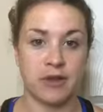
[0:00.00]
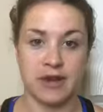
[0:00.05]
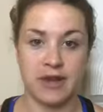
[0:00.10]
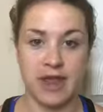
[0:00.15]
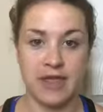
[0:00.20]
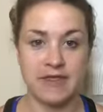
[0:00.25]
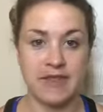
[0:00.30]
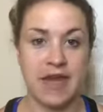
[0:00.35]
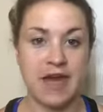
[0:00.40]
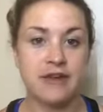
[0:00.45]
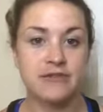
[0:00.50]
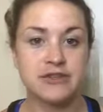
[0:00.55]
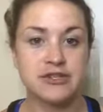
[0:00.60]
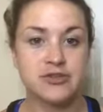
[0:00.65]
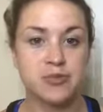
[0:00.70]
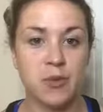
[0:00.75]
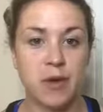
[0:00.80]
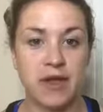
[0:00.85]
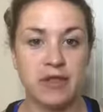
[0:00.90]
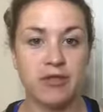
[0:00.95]
And the
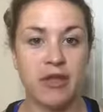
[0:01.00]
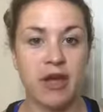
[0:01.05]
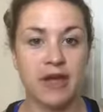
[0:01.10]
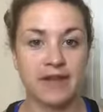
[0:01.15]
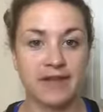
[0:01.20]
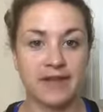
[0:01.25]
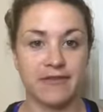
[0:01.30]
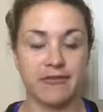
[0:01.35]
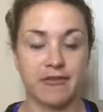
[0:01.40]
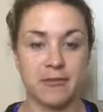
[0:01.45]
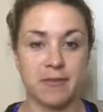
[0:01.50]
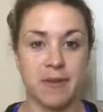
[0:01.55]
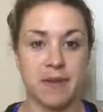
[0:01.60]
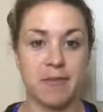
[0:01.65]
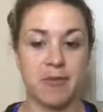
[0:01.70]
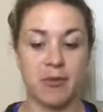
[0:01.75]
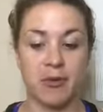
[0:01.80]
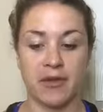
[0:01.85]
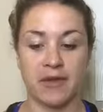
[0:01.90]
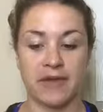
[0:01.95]
average weight loss for
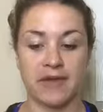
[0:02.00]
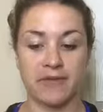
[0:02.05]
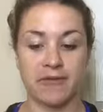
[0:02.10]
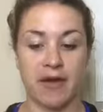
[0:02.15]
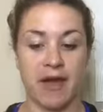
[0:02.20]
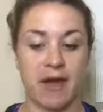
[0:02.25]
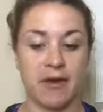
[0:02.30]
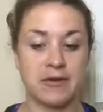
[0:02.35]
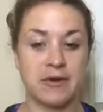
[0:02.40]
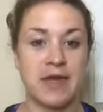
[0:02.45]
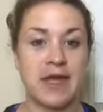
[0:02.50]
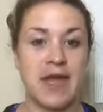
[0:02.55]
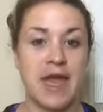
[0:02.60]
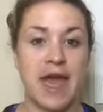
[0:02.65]
people is around